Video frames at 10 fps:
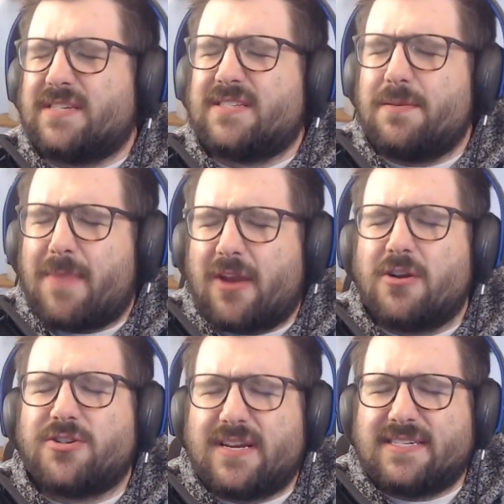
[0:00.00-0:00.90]

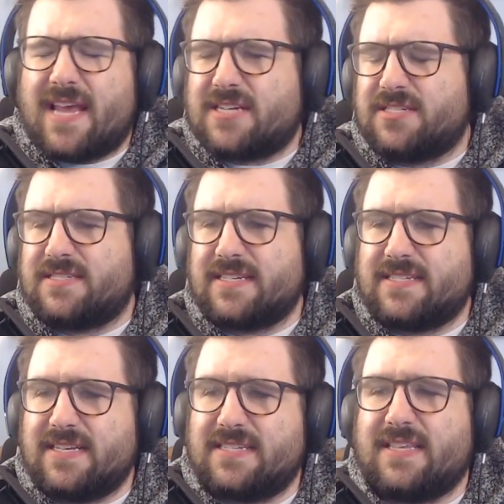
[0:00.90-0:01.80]
microtransactions
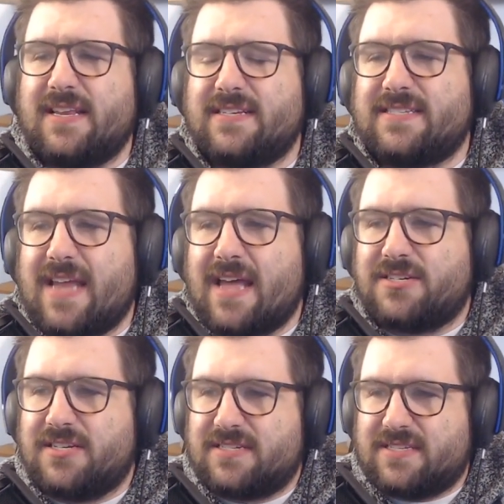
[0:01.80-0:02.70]
exist, and it's not
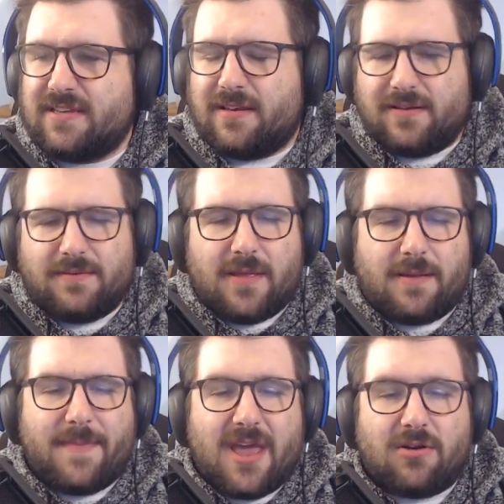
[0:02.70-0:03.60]
just a
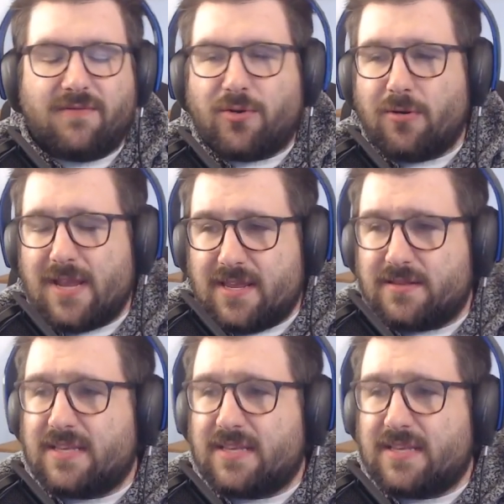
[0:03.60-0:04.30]
matter of greed.